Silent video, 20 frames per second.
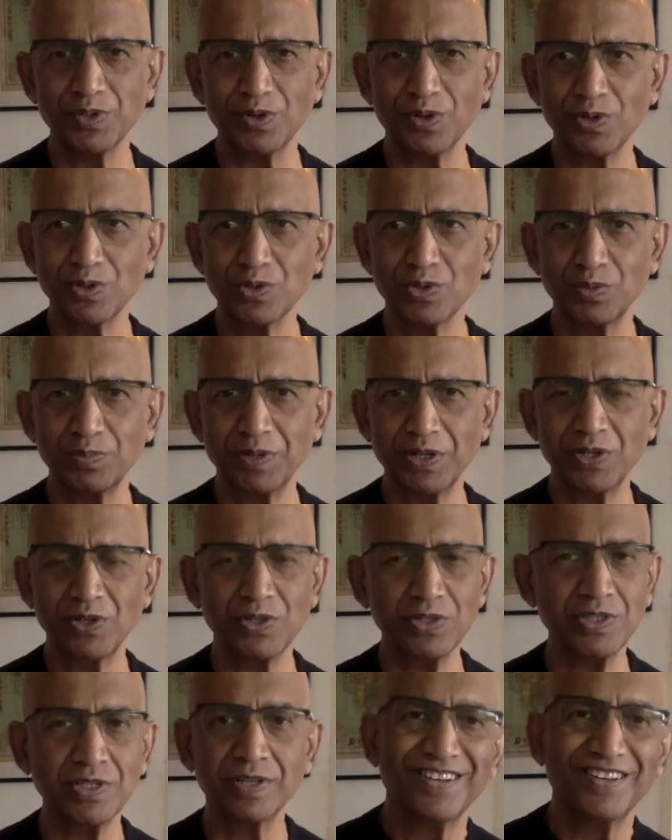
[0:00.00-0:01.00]
also
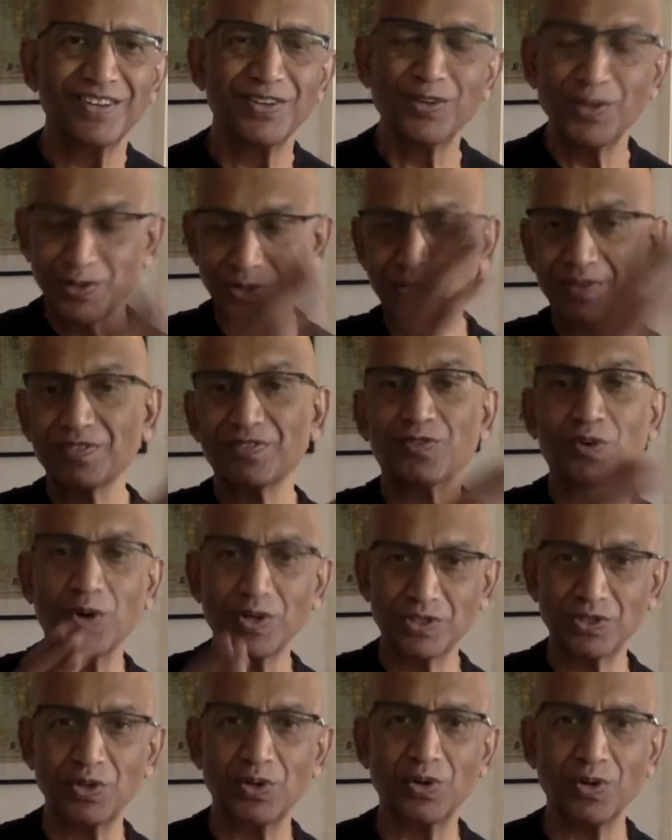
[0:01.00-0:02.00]
because, you have
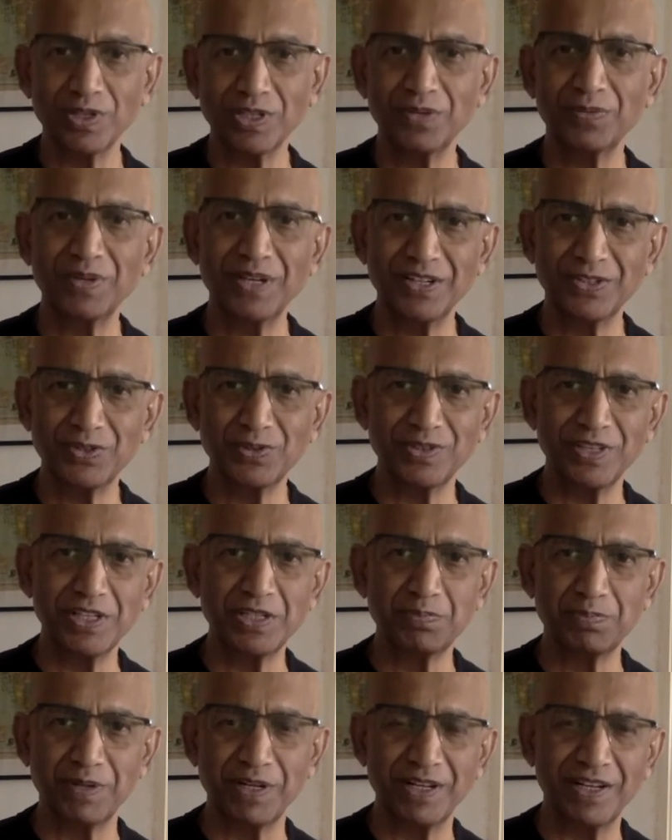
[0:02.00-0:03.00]
walked all the way to this
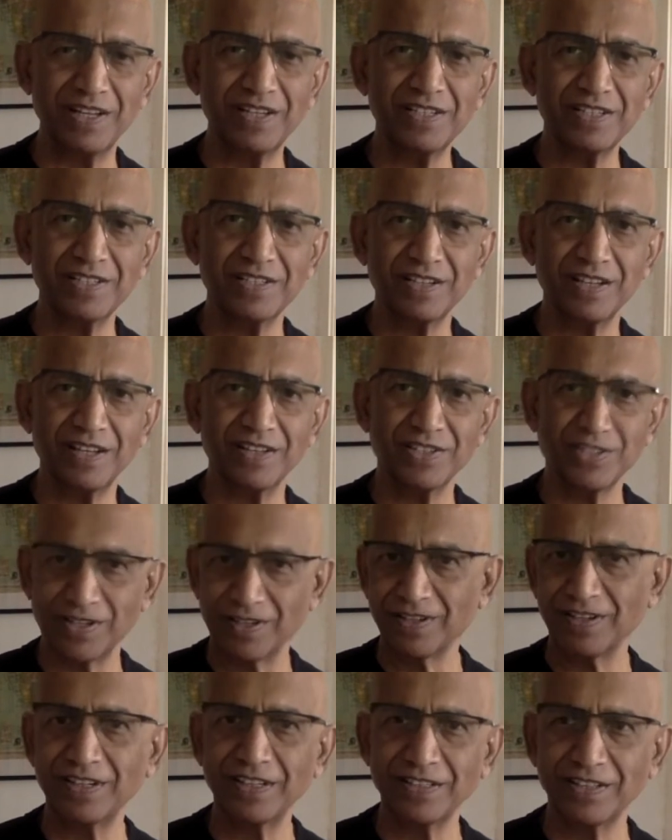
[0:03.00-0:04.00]
place and
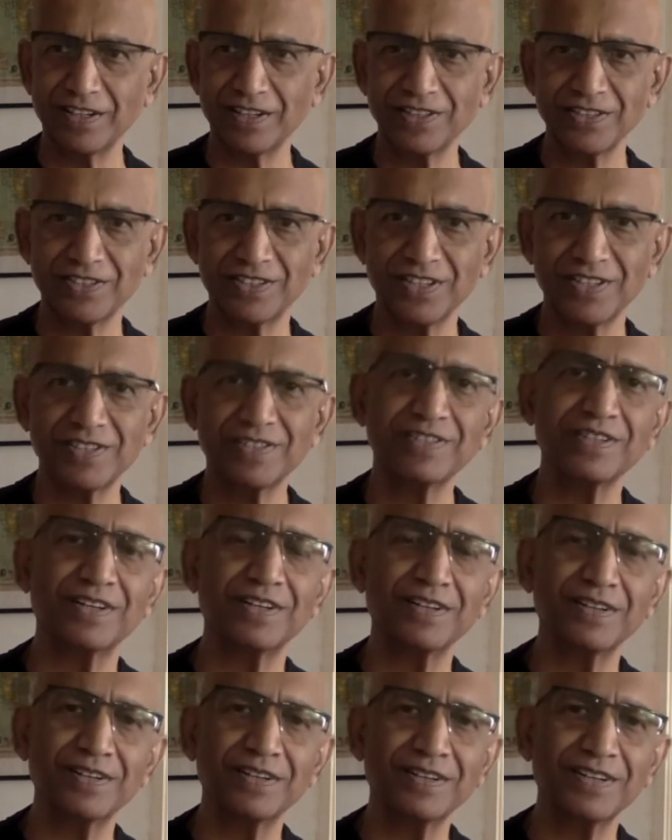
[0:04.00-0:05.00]
suddenly there is this
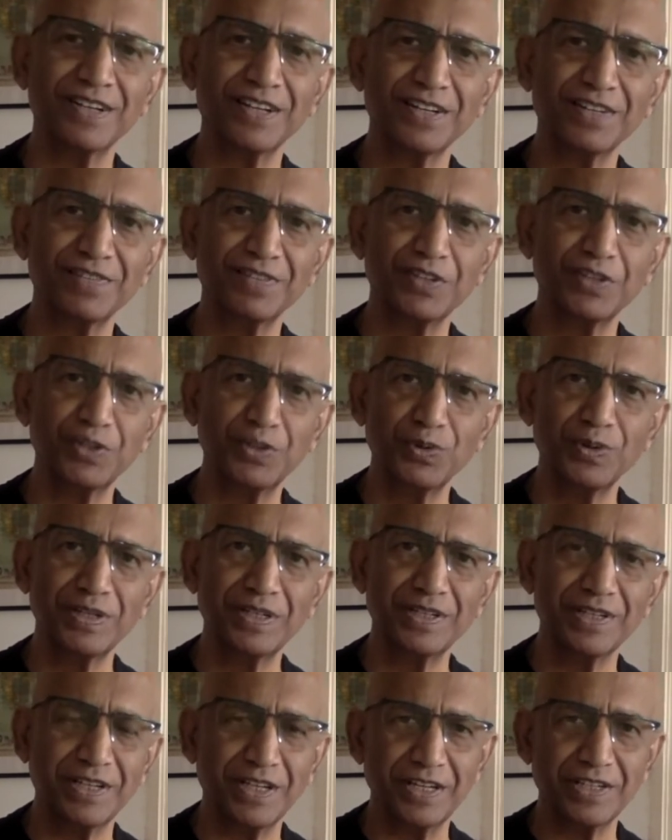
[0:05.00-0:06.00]
kind of a new
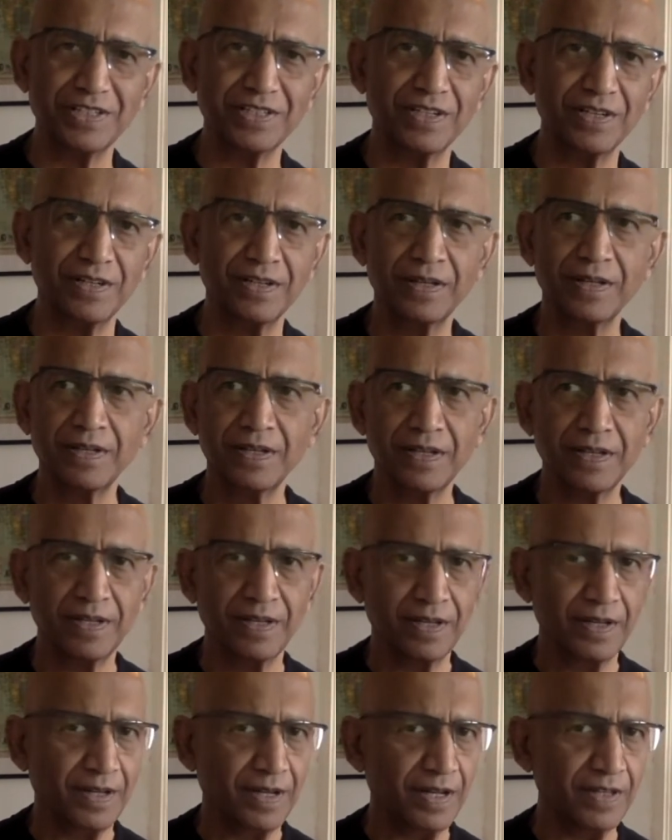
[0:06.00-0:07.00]
indication.
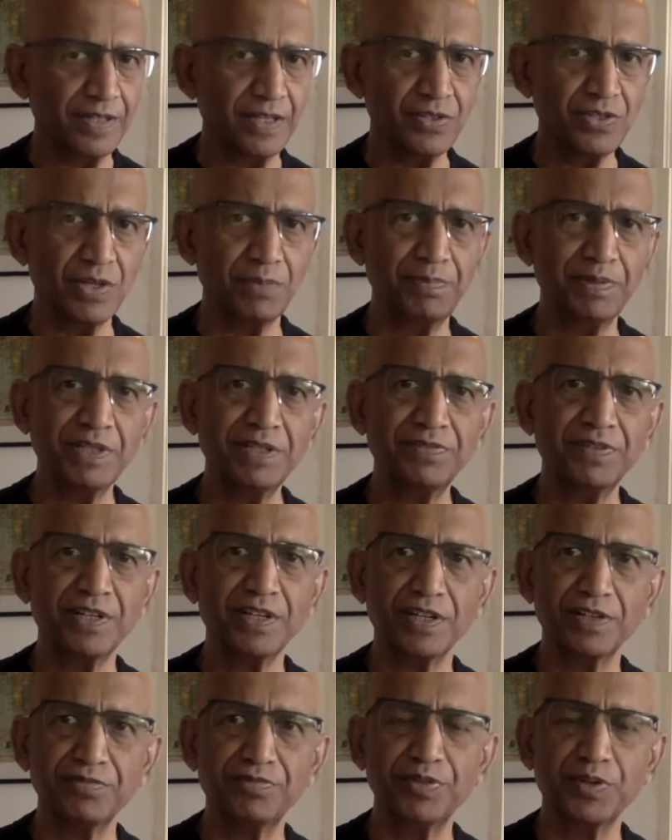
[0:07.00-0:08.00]
And there's a bit of a
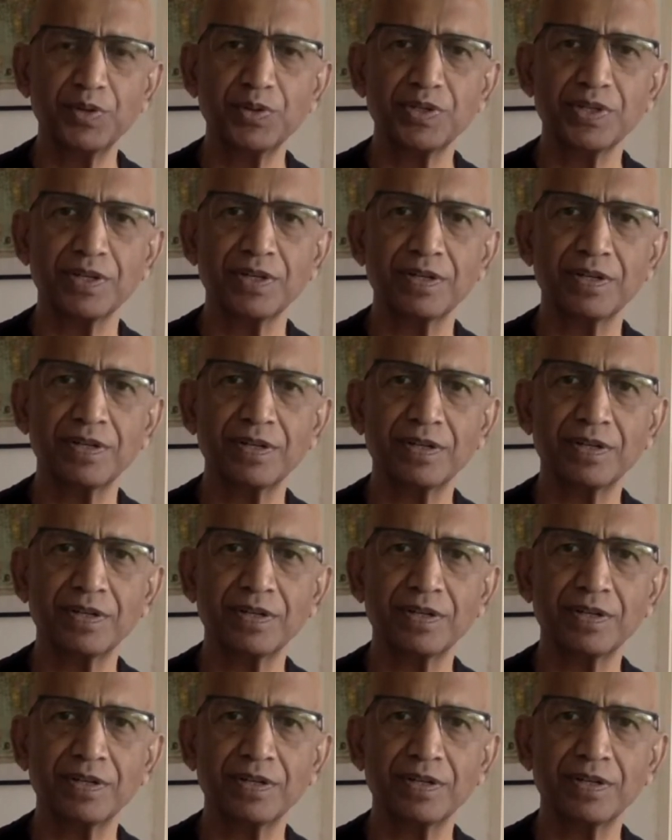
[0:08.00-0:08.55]
confusion.